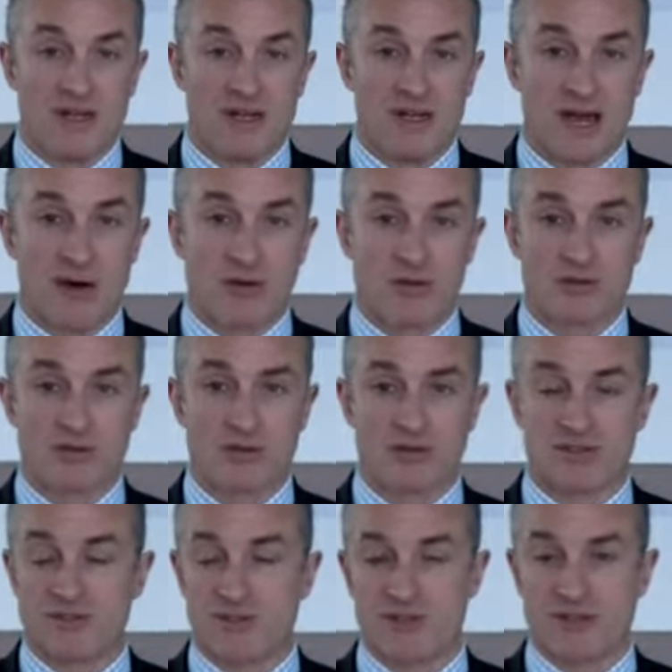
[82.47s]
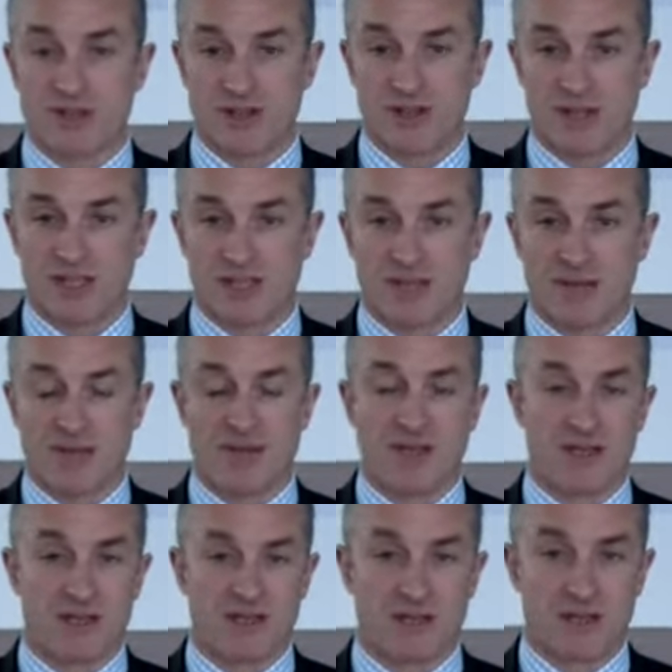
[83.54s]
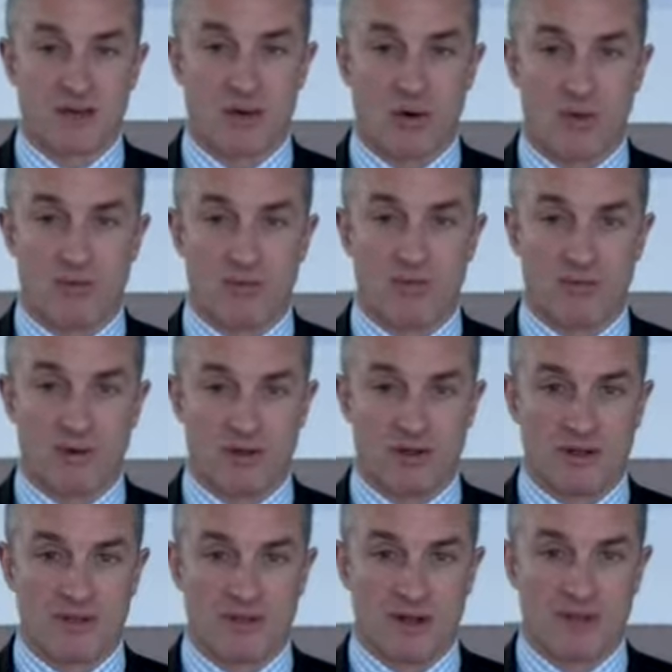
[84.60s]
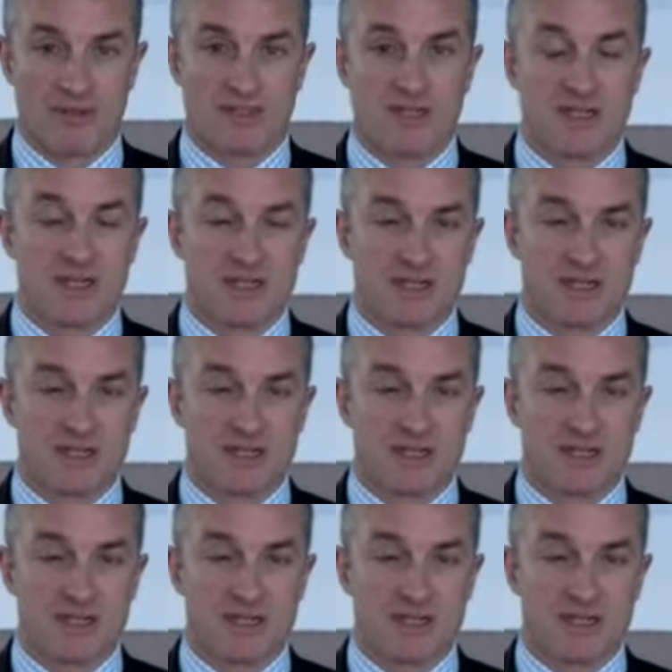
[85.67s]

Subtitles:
Now, all sorts of interesting things happening in the corporate world at the moment.